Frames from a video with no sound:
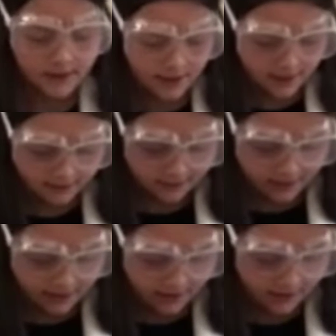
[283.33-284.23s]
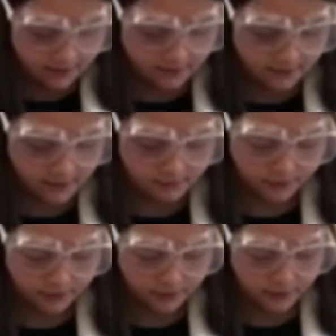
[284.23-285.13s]
And there's some
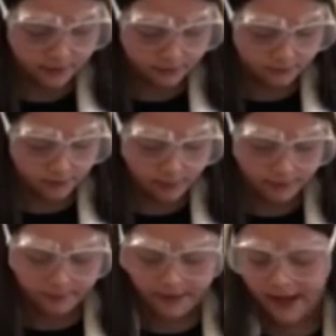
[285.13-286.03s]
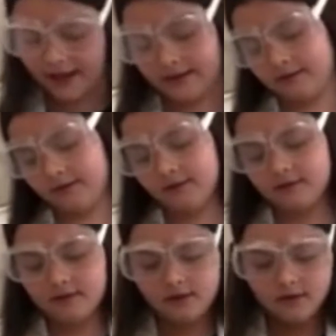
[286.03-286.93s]
balloons, rubber bands.
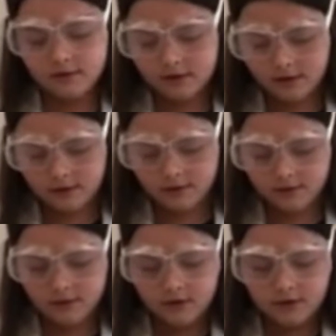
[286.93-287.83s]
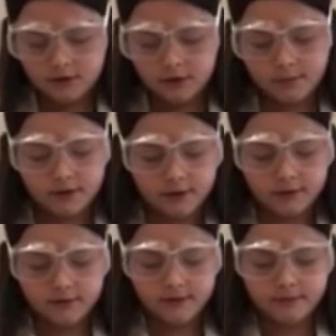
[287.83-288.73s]
So 2
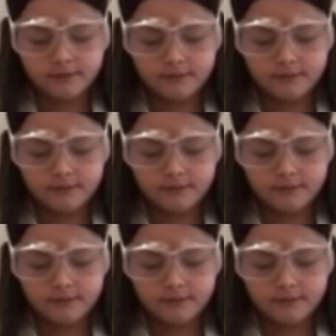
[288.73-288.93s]
balloons,